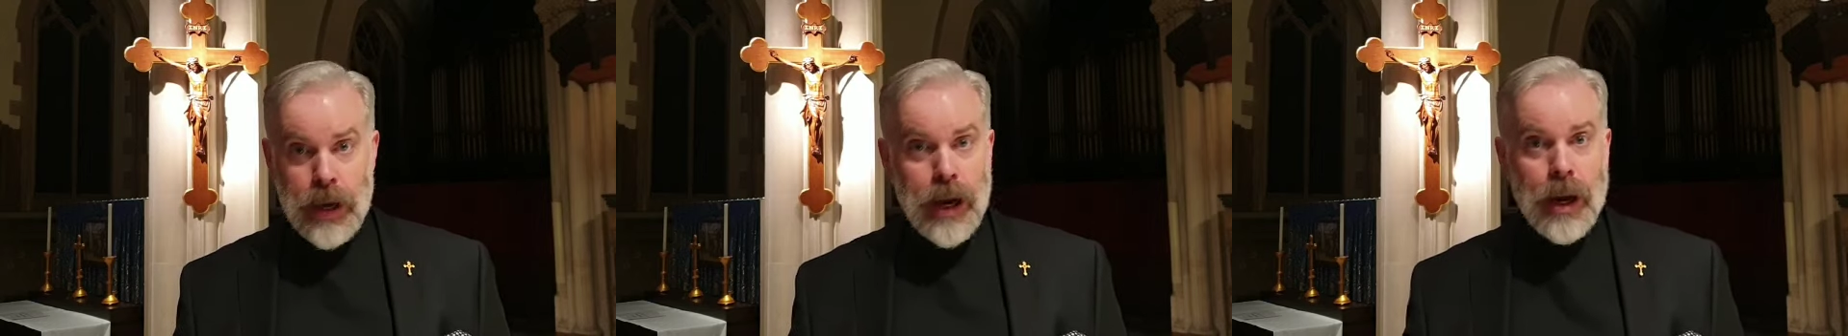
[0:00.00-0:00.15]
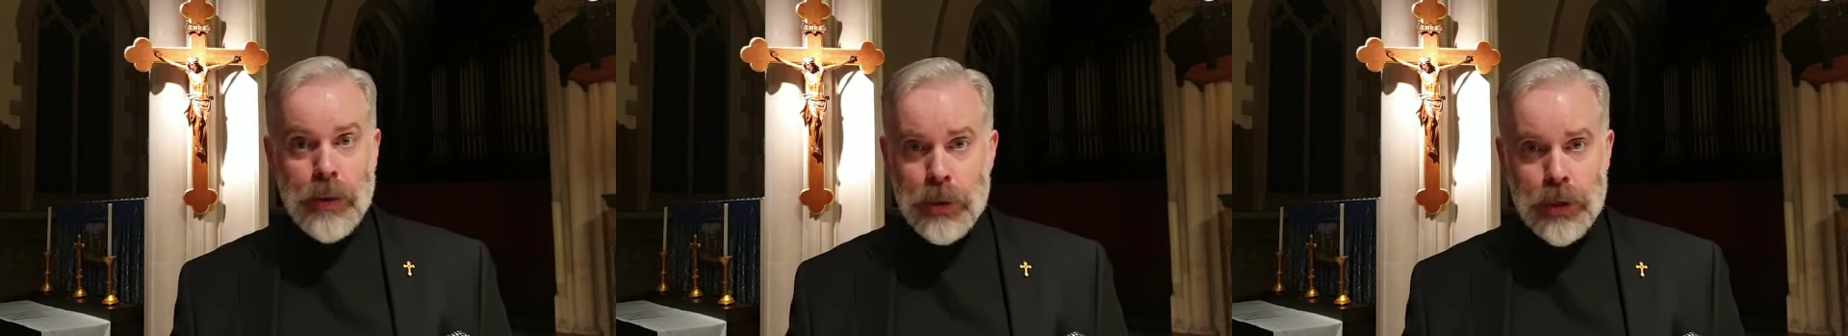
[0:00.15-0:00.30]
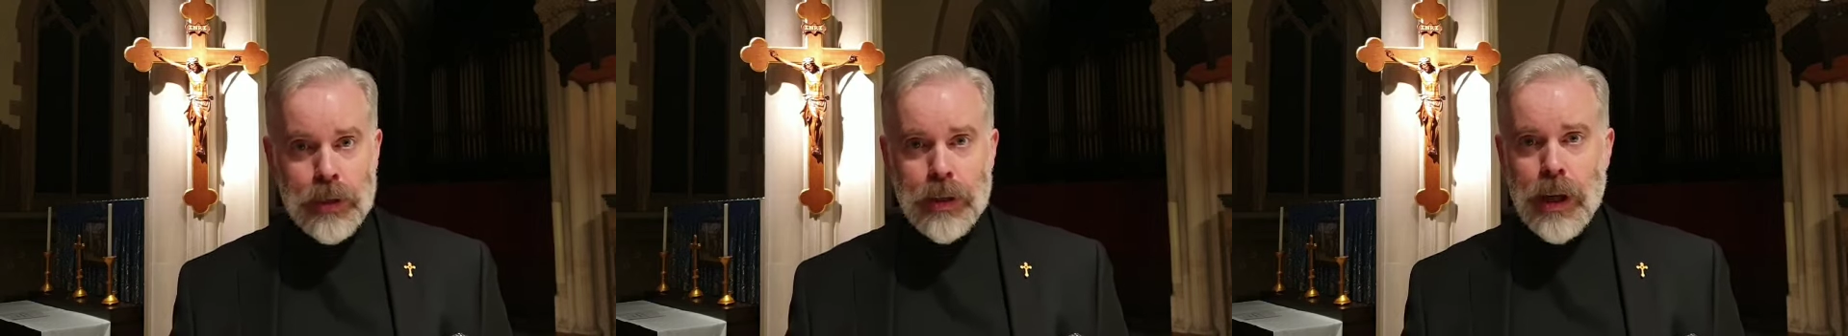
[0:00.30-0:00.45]

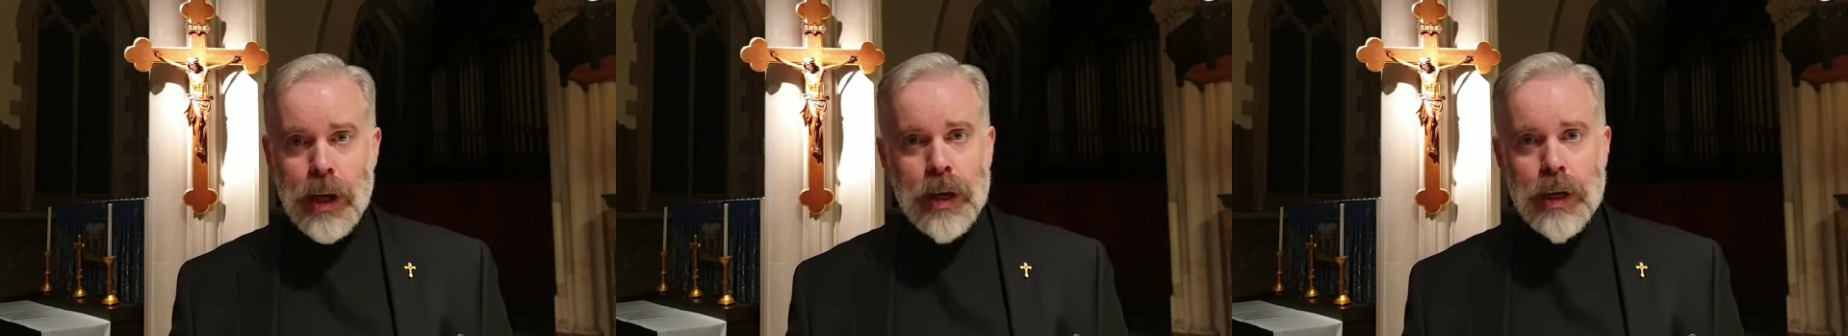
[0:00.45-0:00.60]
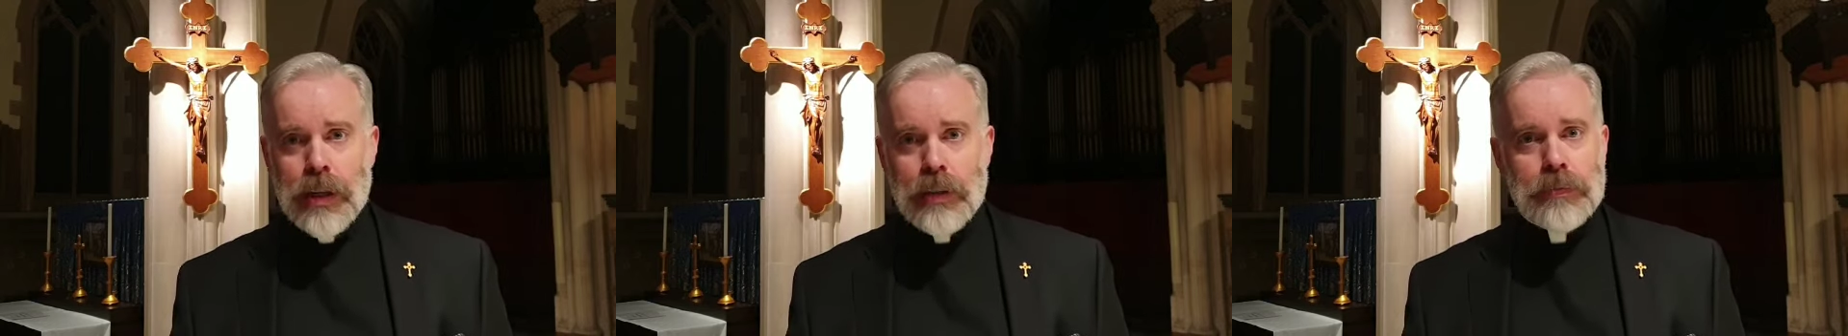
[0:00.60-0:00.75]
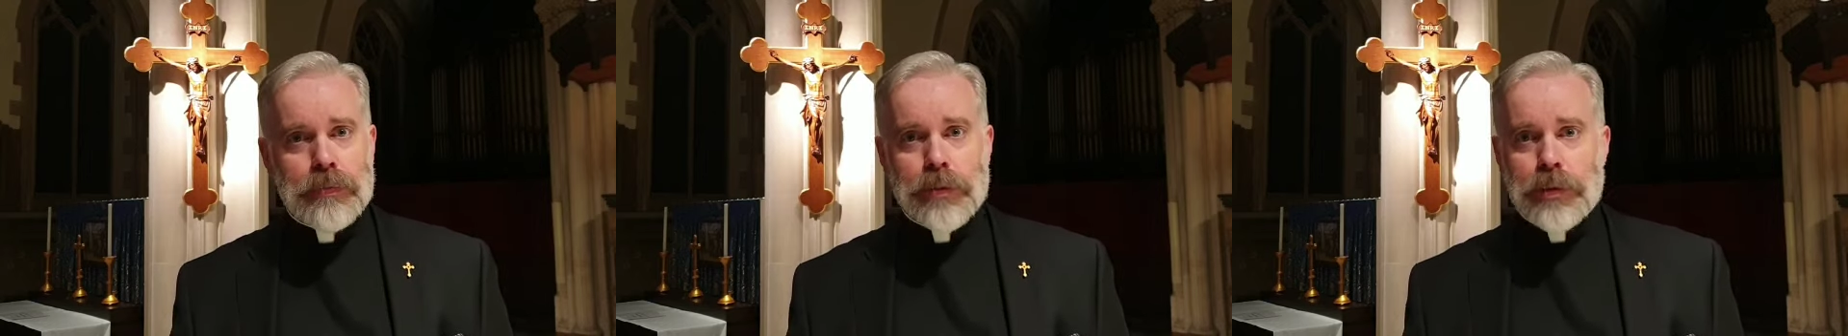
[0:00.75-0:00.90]
our
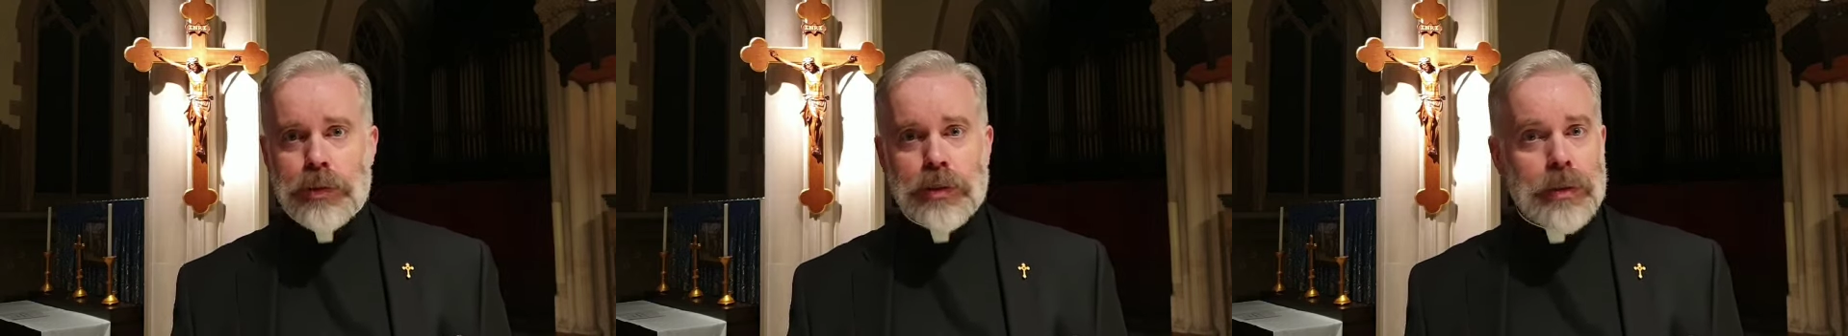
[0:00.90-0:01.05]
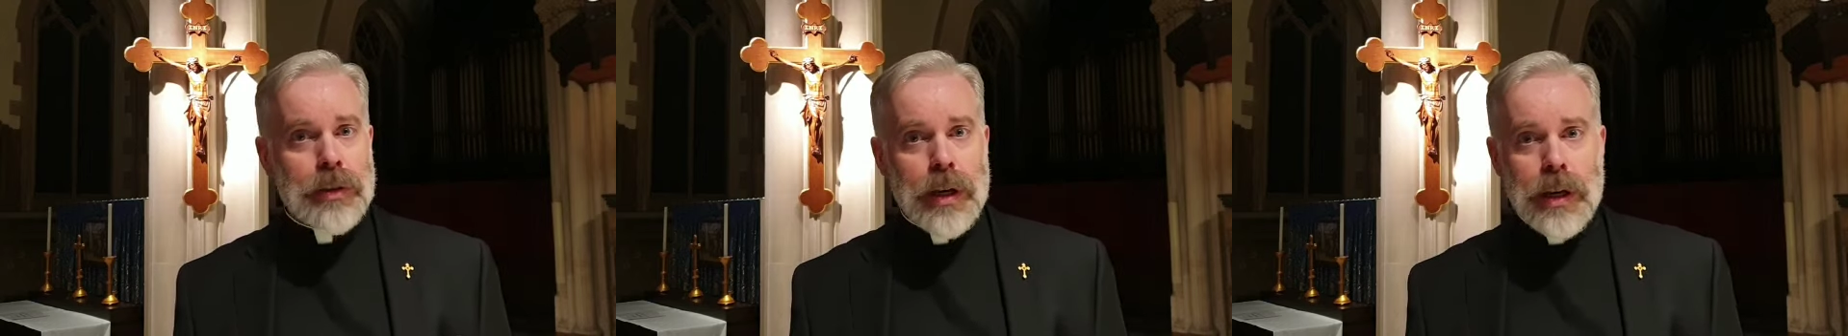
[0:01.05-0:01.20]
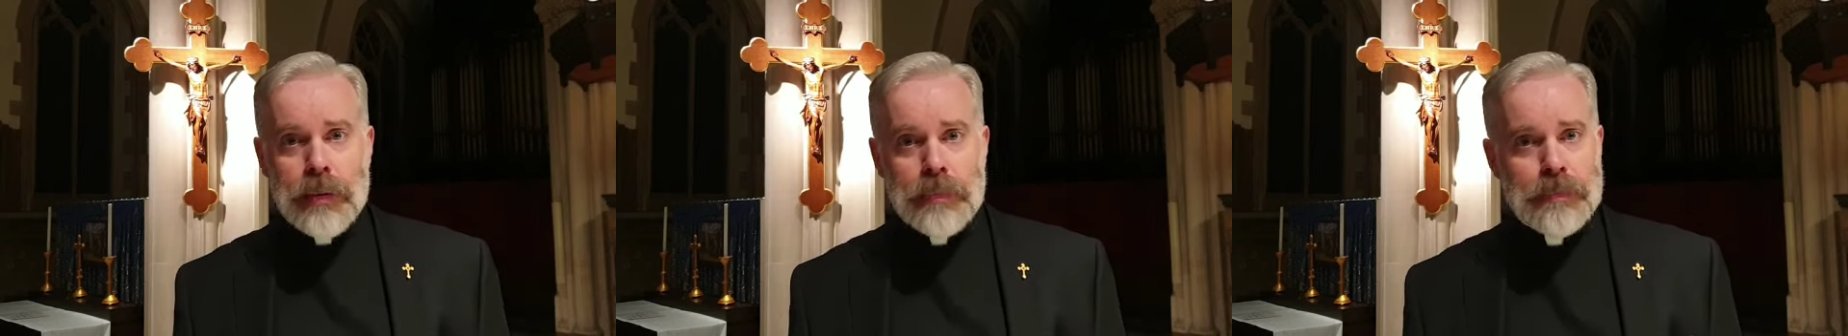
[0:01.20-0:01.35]

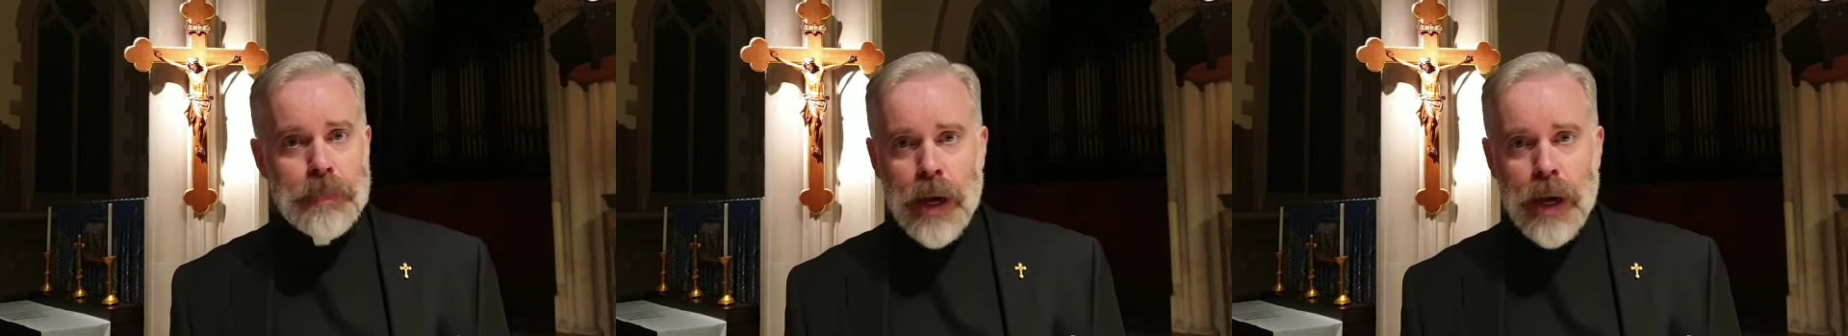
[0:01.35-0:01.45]
lives are